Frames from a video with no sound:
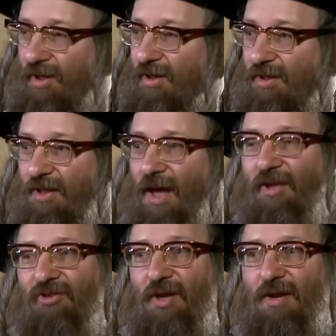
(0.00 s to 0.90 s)

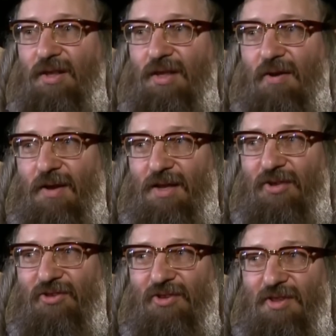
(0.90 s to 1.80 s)
Yes, there
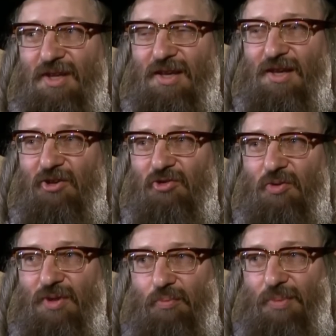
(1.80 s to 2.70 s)
is the
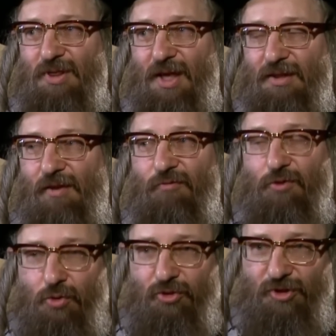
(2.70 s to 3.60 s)
issue that they
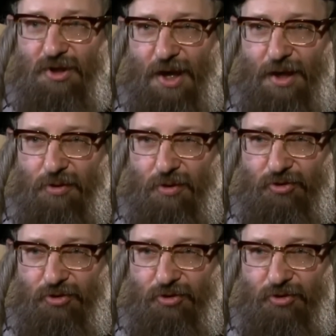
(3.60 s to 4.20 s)
fuse together